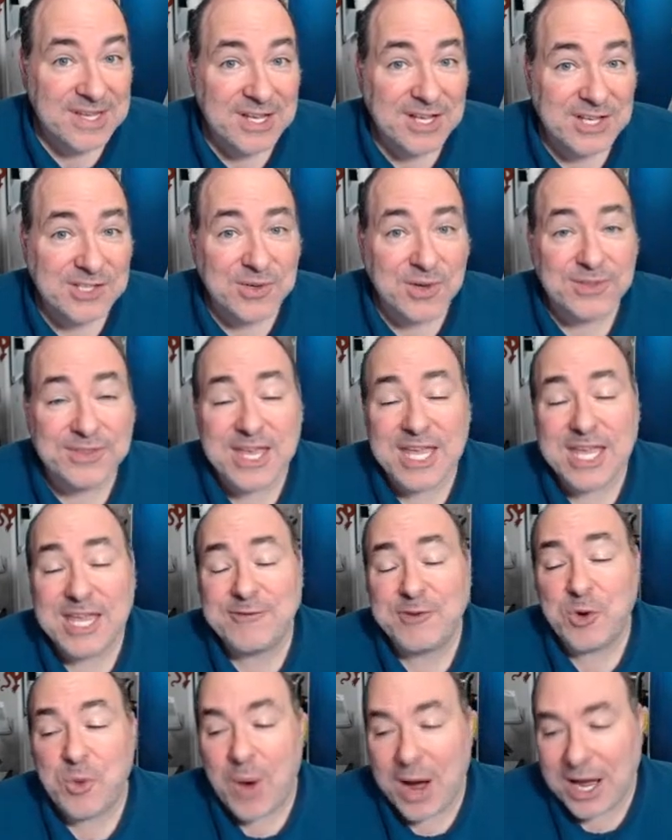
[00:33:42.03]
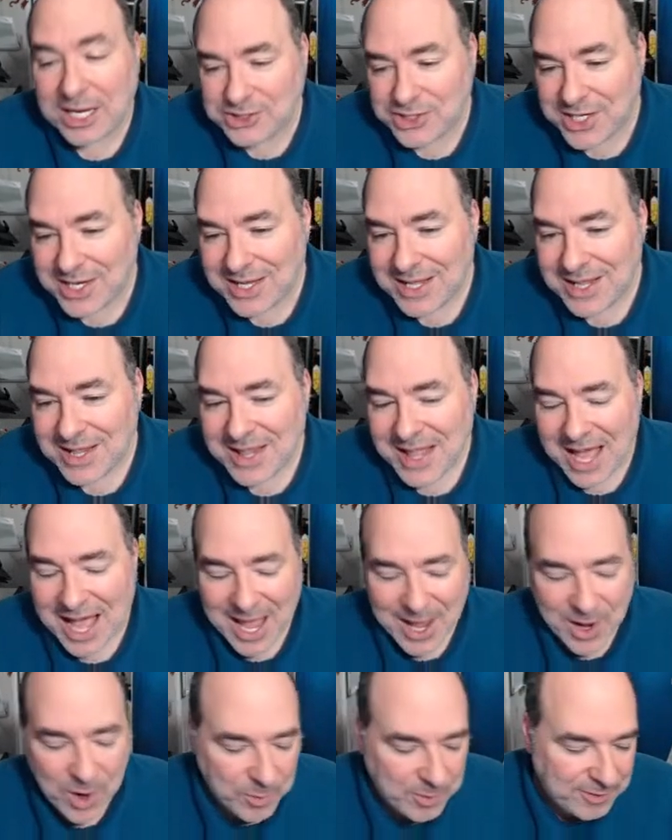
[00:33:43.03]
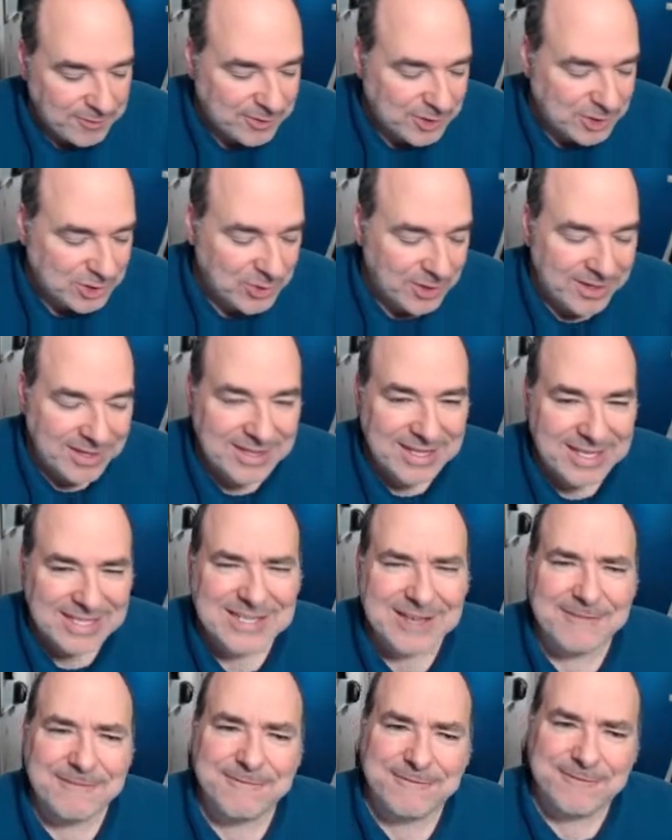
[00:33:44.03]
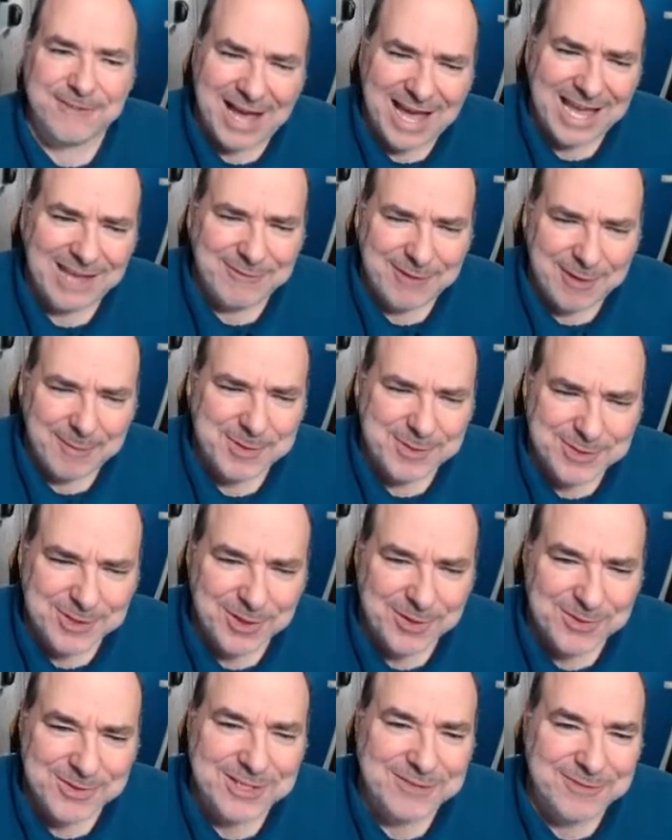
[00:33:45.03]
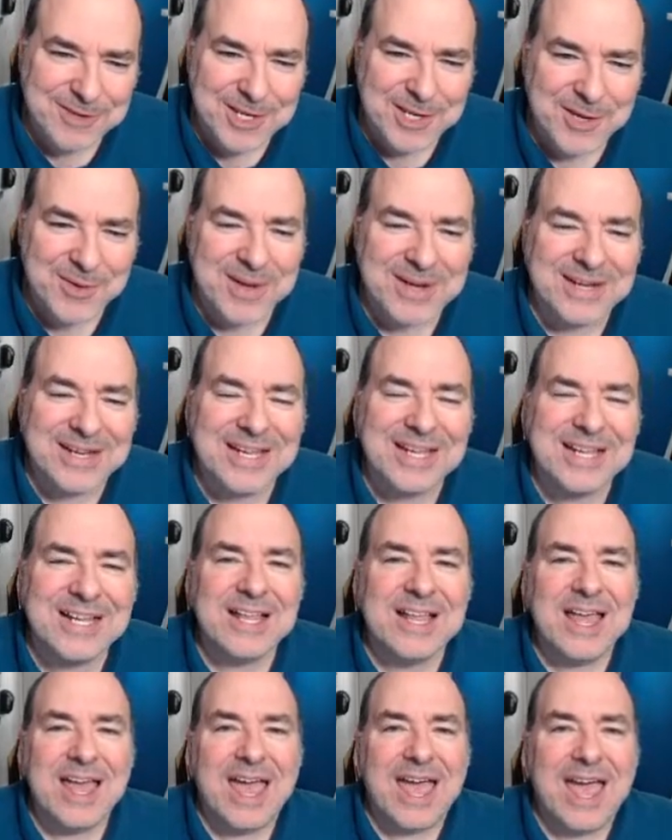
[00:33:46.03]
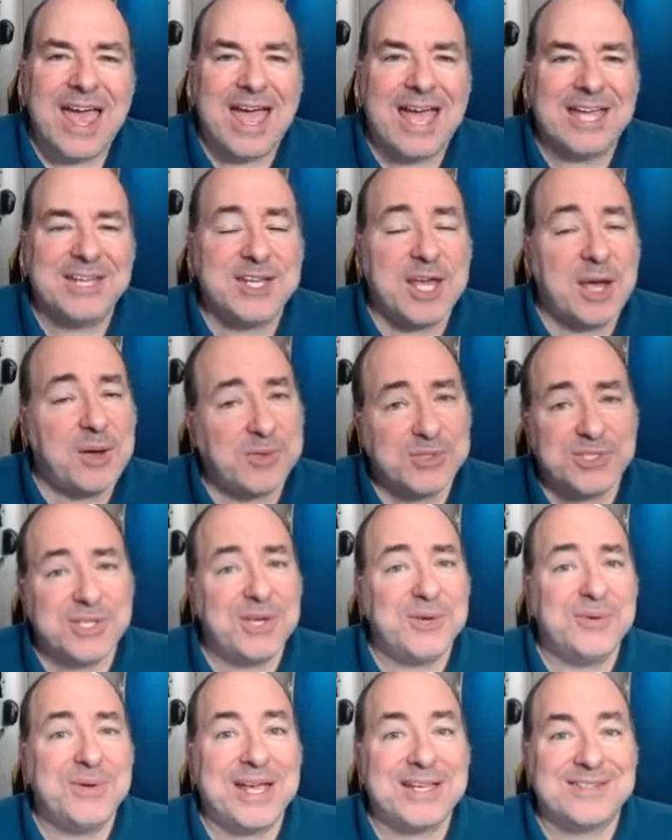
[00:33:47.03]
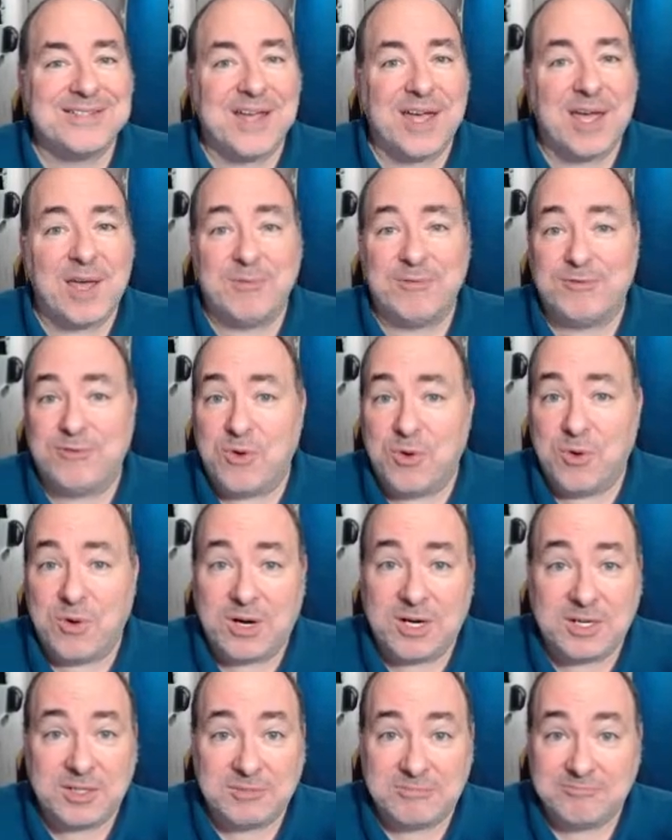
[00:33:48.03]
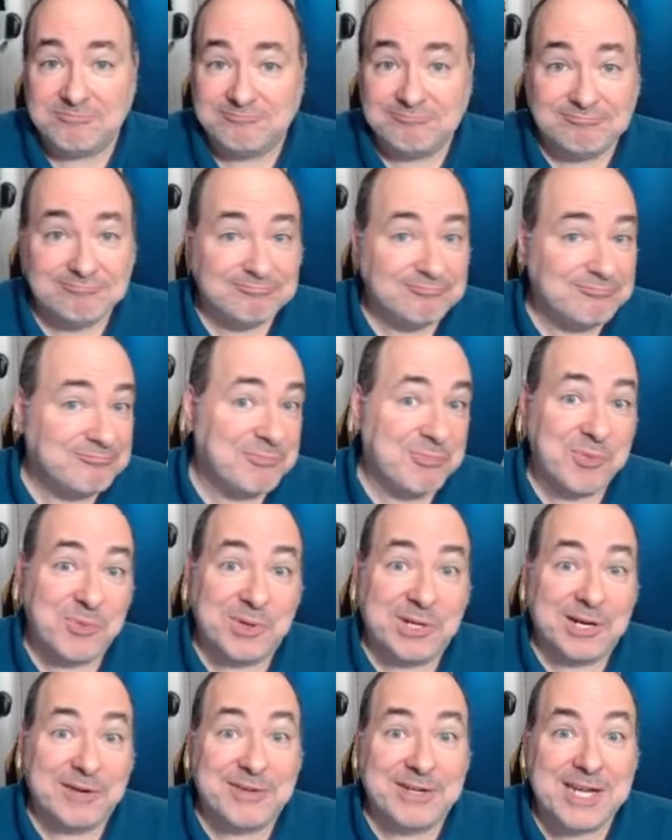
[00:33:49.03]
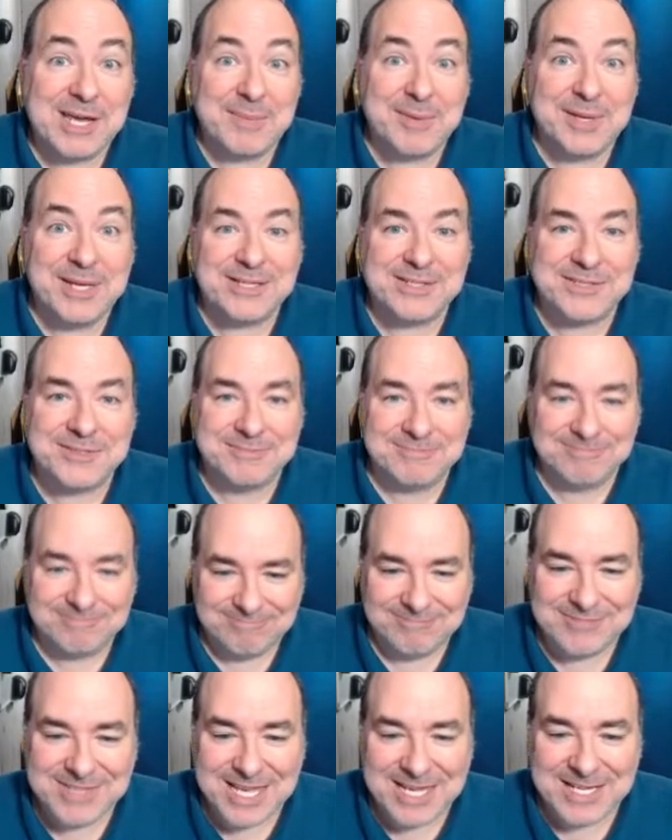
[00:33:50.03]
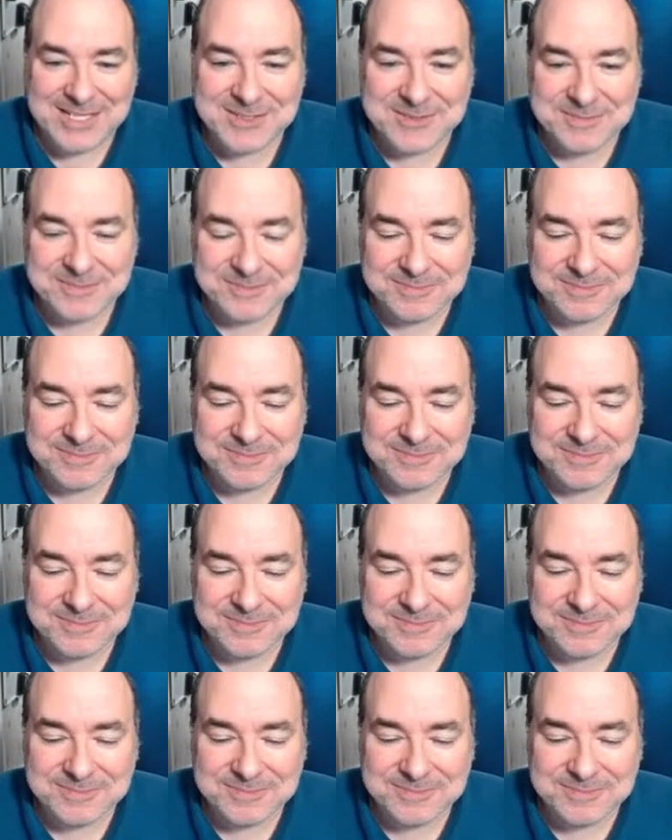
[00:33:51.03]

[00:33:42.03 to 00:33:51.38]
So thank you for watching. I hope you've enjoyed these 5 episodes on video editing. And I will see you next time for whatever the topic is. Thanks.